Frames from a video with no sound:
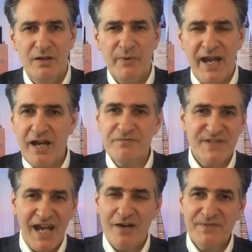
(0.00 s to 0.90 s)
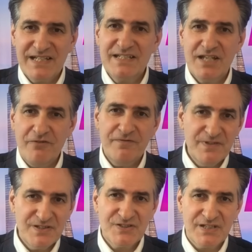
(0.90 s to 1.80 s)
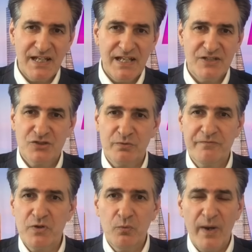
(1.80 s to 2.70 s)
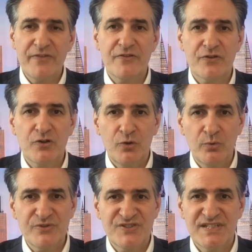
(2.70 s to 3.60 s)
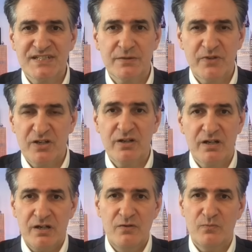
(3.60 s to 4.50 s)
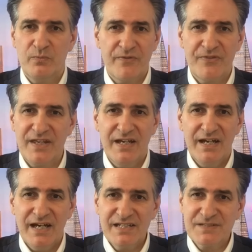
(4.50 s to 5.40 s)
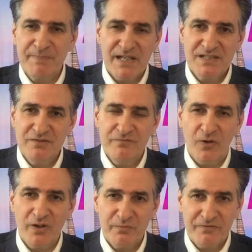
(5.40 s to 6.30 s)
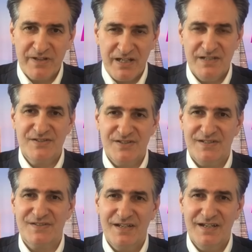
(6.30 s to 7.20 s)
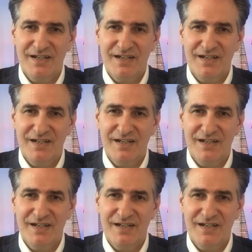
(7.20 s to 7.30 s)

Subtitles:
we have to have an indefinite delay to review whether the court system can cope with the expected volume of cases.